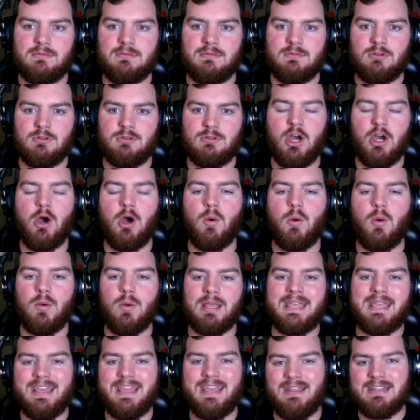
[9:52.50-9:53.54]
go
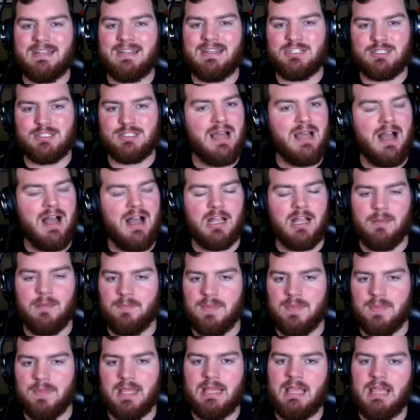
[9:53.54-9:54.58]
get just knock
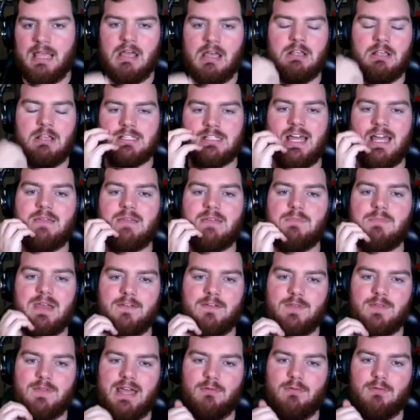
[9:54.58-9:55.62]
them a slight
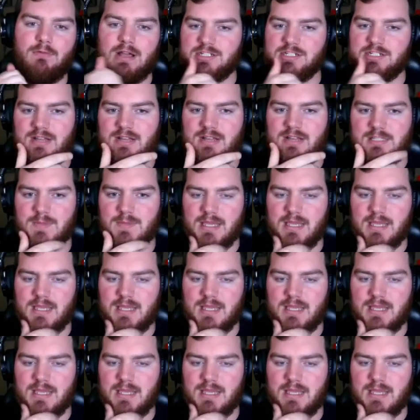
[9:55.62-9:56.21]
bit for that Rashi Rice pick.